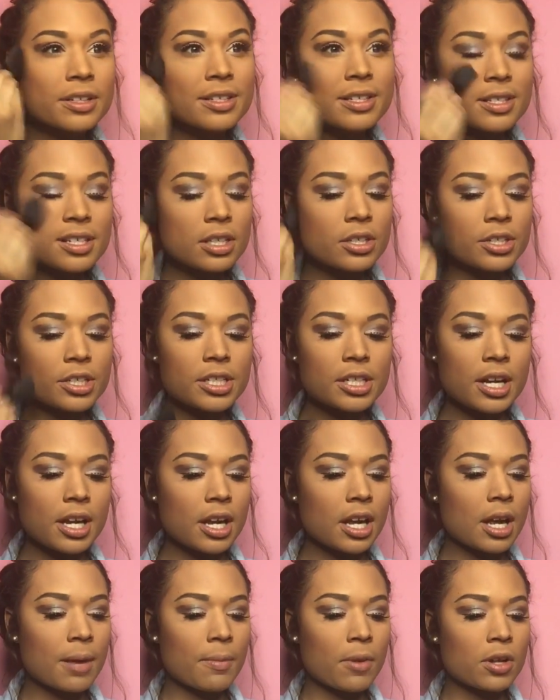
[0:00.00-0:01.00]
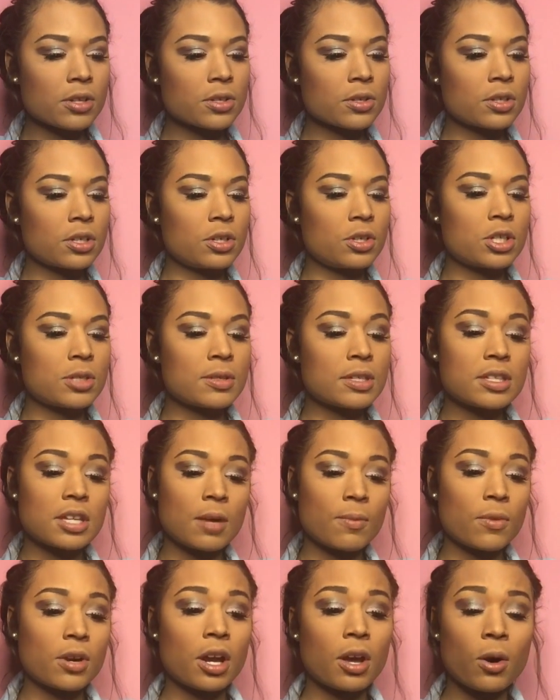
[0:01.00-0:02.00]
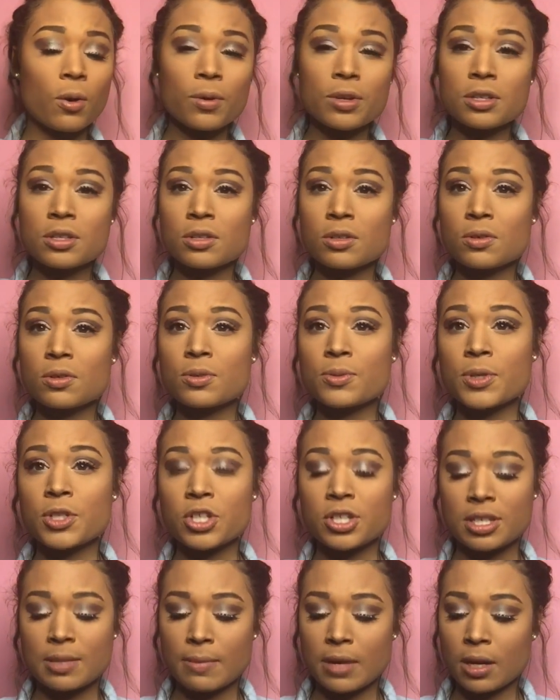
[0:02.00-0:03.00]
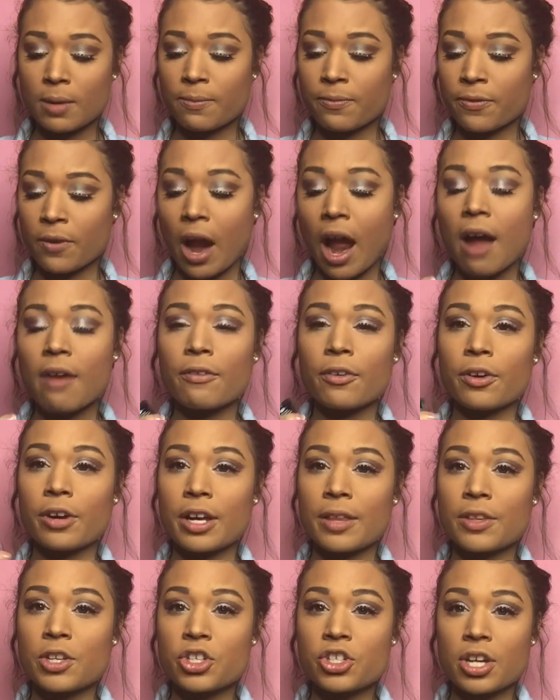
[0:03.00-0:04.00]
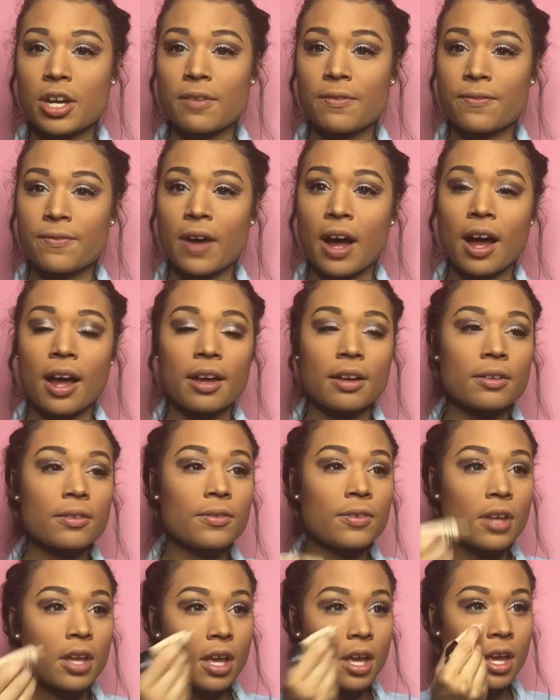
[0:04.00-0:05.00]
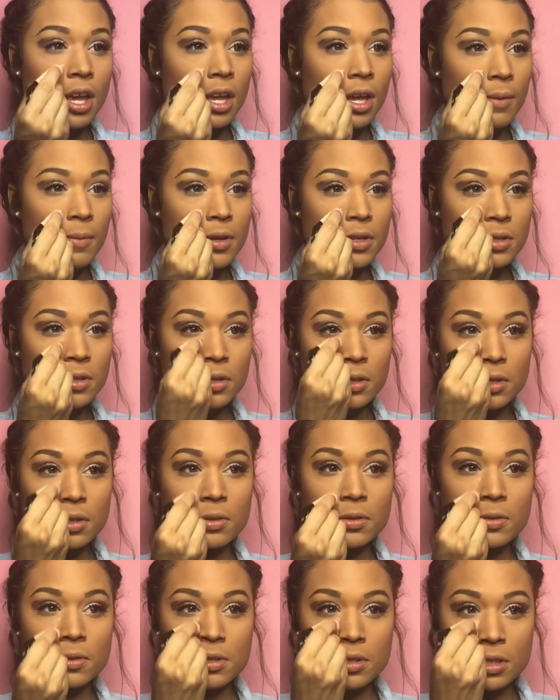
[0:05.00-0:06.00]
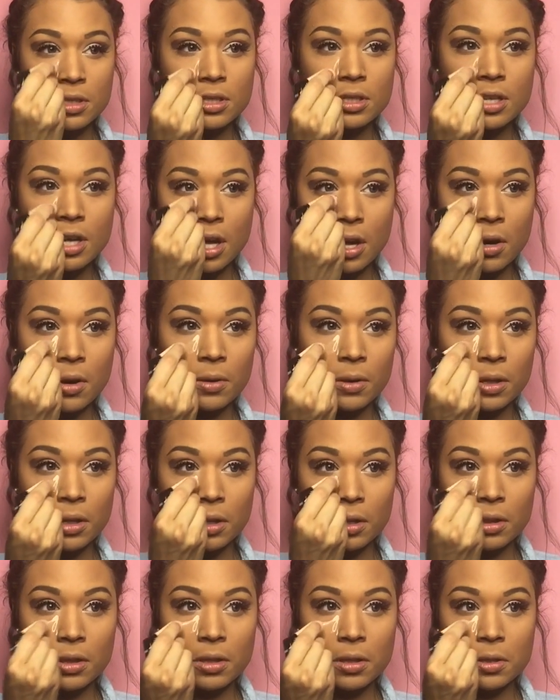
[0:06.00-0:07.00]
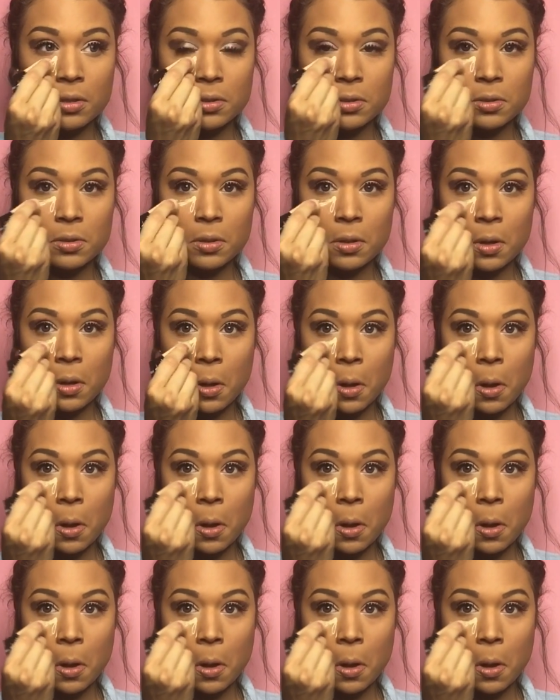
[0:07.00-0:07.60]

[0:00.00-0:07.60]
Concealer today, I'm also gonna use the same one I always use, which is the Makeup Forever in the shade 5. I'm just going to use it down like this.